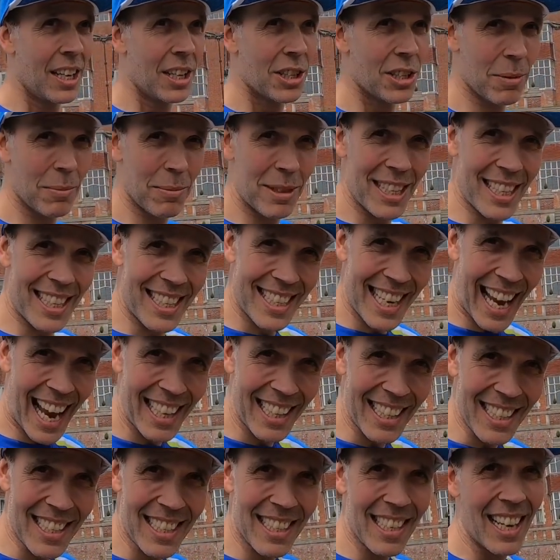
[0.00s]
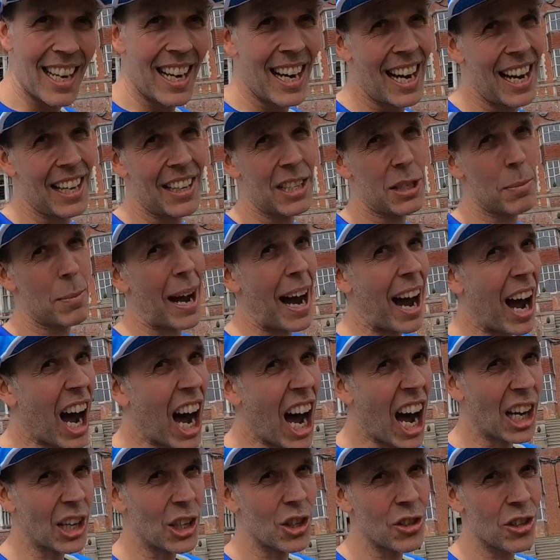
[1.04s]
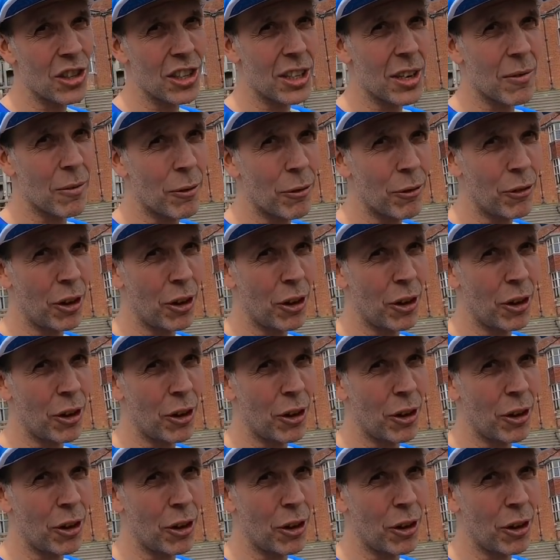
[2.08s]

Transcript: some descents, and there's about 100